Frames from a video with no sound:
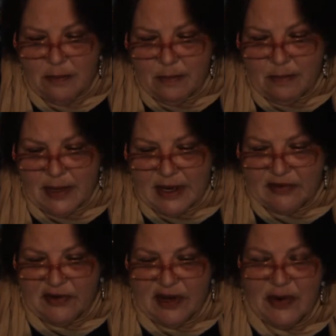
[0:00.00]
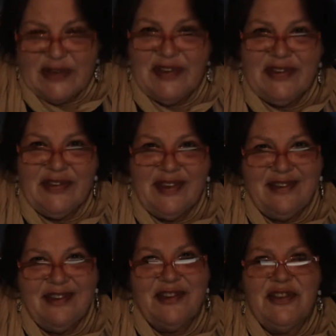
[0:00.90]
Because
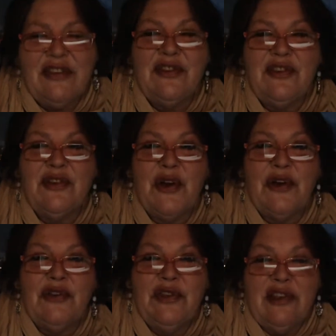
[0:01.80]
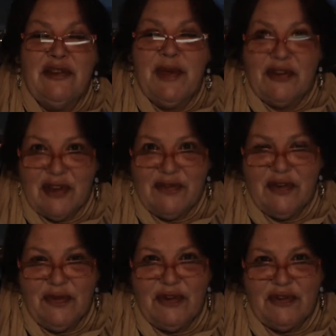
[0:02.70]
that's just courtesy, especially if you
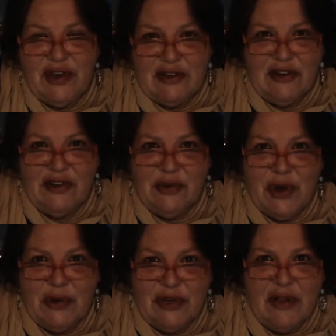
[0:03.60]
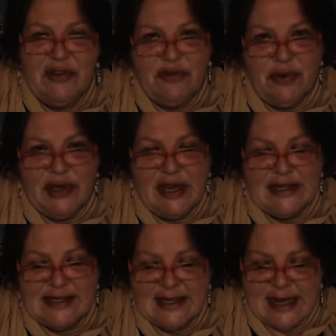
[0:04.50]
checked into a hotel that's really
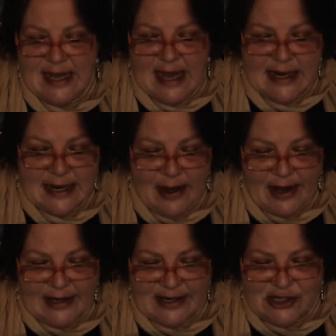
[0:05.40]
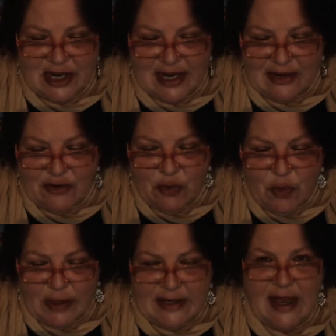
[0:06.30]
nice. Now, I did check into a
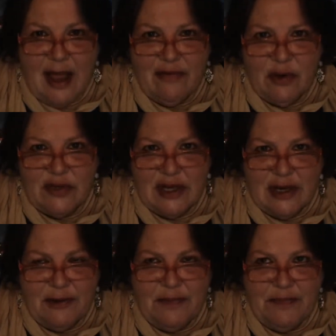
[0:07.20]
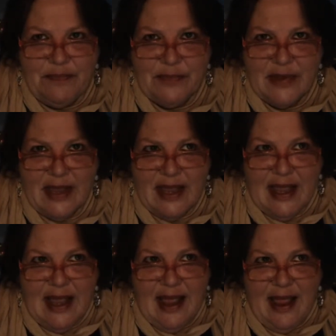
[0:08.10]
one-dive hotel,
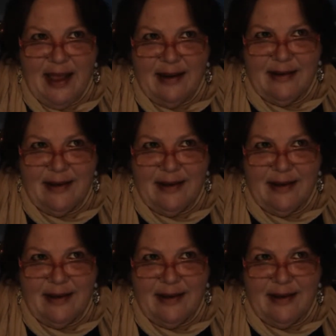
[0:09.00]
and